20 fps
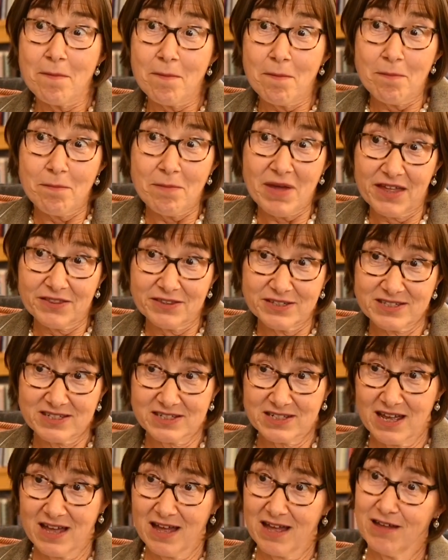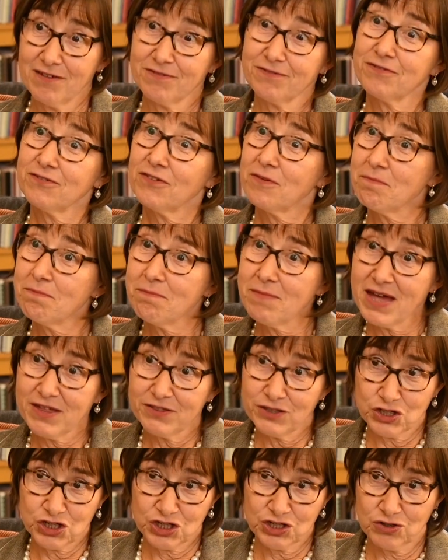met the staff, met
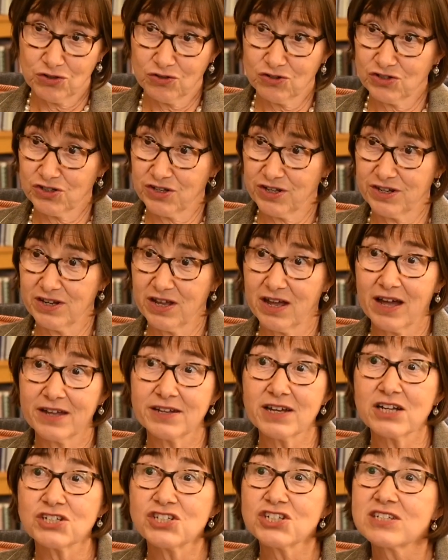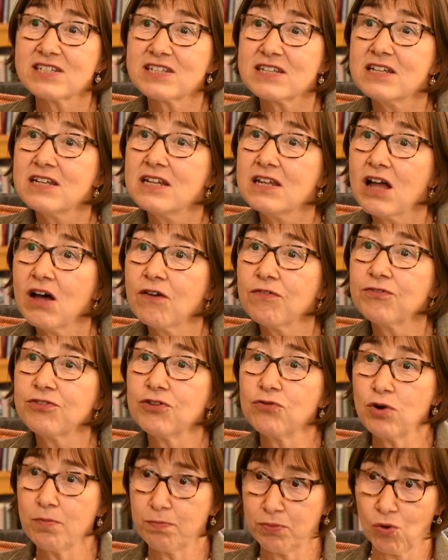the children, and I just loved
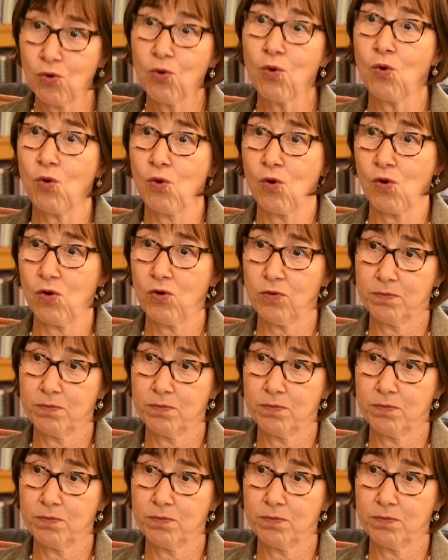the rapport